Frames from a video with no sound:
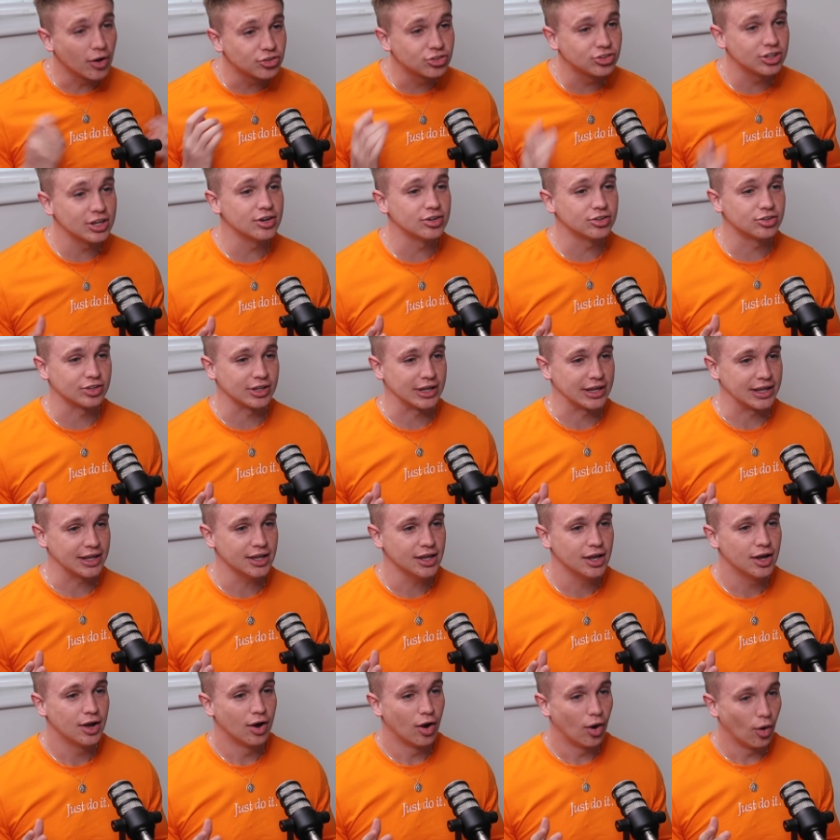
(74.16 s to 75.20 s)

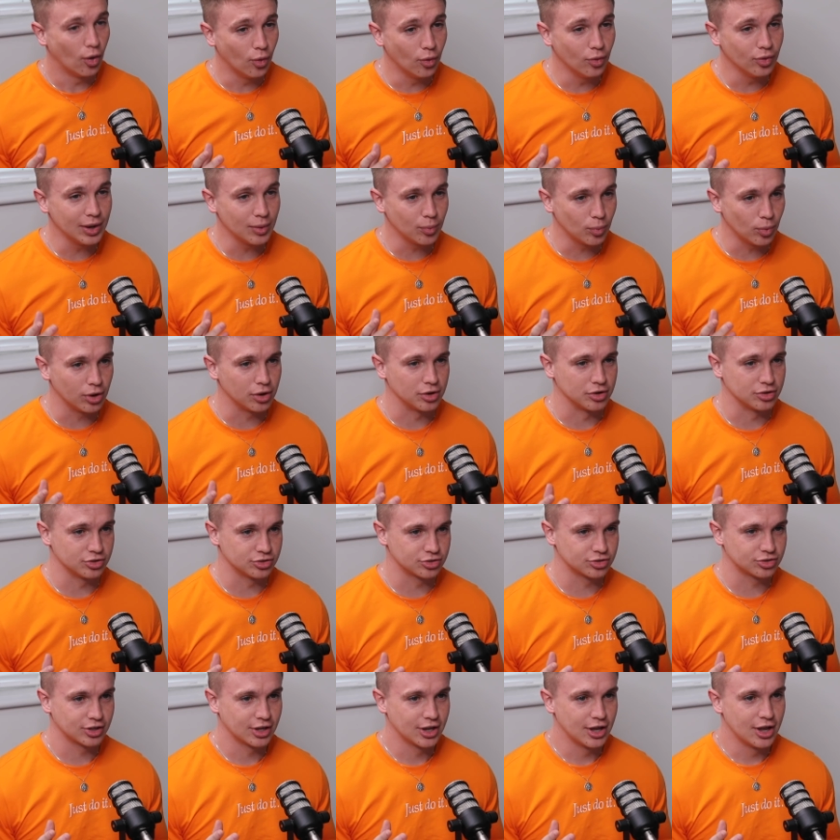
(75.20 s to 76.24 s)
Seriously, all it
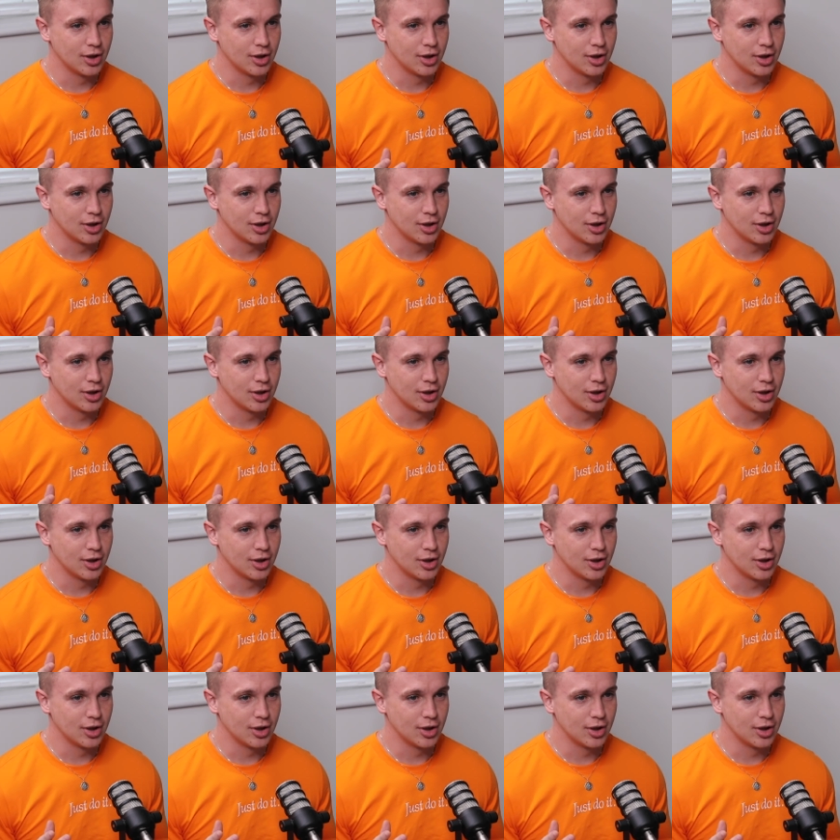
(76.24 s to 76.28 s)
was